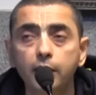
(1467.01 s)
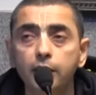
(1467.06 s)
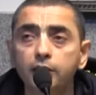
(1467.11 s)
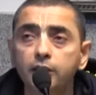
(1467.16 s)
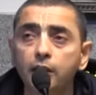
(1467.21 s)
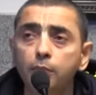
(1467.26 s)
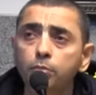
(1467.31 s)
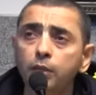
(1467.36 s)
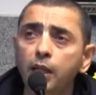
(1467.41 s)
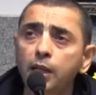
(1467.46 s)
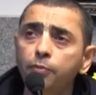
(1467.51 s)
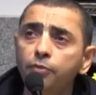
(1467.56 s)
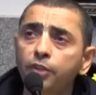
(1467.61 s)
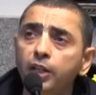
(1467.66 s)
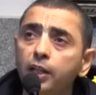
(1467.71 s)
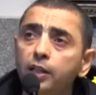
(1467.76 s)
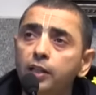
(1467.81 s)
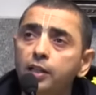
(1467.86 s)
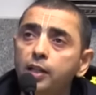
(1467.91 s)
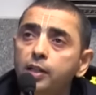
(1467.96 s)
sometimes we
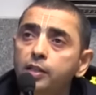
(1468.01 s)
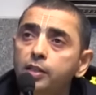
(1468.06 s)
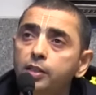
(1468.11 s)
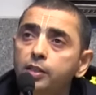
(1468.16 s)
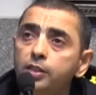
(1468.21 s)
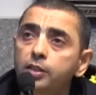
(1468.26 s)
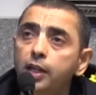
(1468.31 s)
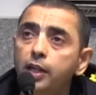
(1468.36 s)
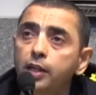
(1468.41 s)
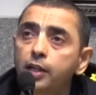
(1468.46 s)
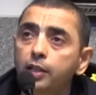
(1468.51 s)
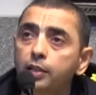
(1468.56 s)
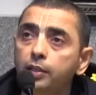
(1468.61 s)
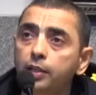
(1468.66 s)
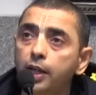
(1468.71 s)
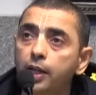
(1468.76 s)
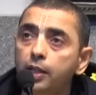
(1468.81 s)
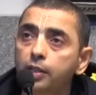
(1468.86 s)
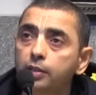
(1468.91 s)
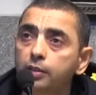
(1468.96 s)
get an understanding
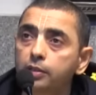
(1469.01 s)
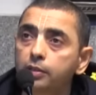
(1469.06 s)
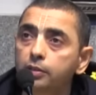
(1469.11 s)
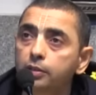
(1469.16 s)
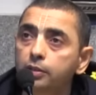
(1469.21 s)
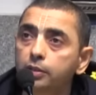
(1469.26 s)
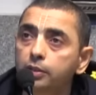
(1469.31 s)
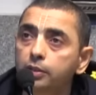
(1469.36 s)
that